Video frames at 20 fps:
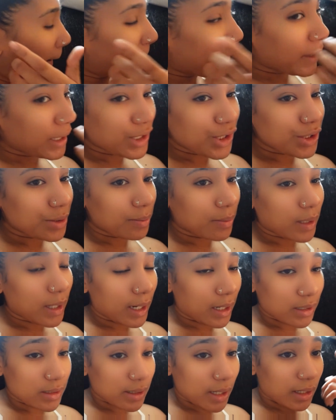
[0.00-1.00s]
might just be the
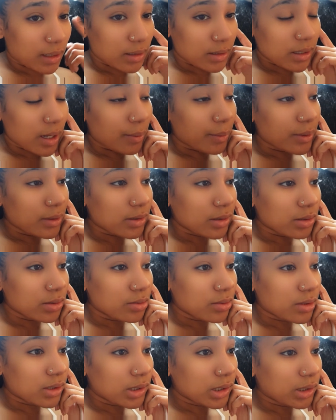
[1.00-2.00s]
hairstylist I went
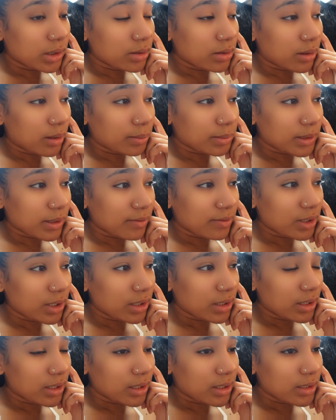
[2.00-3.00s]
to. So I'm
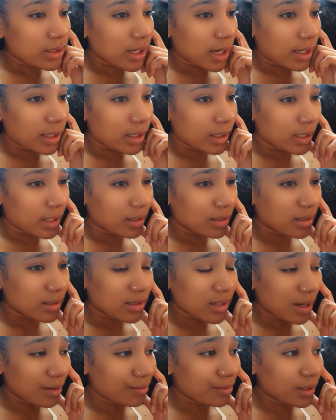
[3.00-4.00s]
definitely gonna try it again
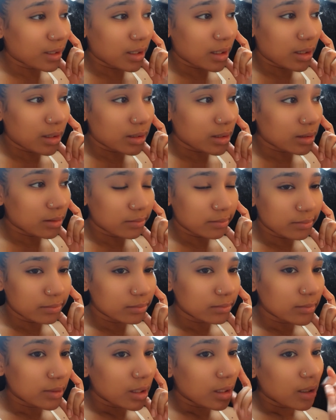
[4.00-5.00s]
because that red color
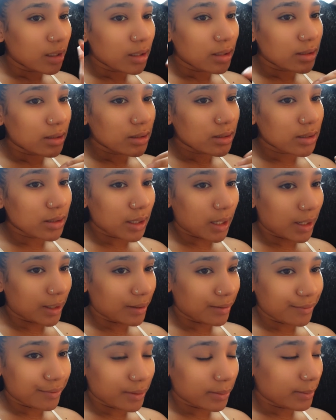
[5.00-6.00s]
is not
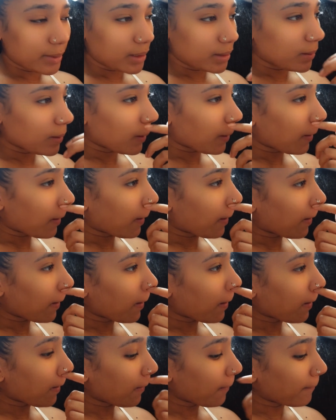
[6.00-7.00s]
it for me.
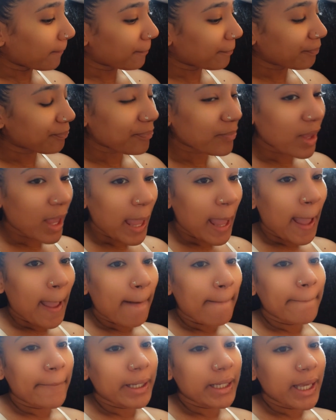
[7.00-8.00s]
Um,
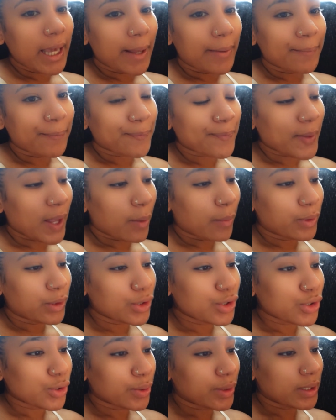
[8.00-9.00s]
but yeah, I want
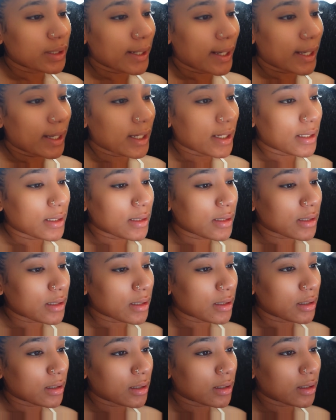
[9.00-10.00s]
to show you guys
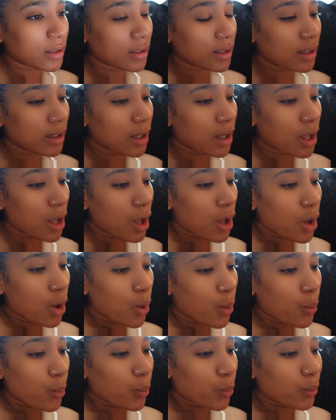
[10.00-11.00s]

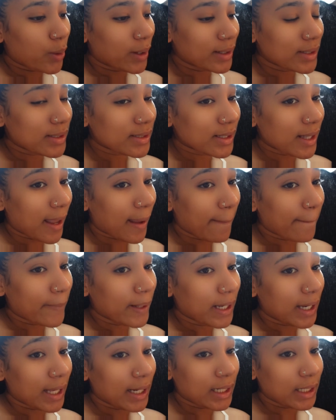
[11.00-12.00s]
what I'm
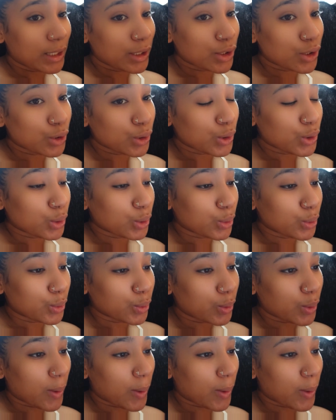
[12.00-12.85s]
planning to do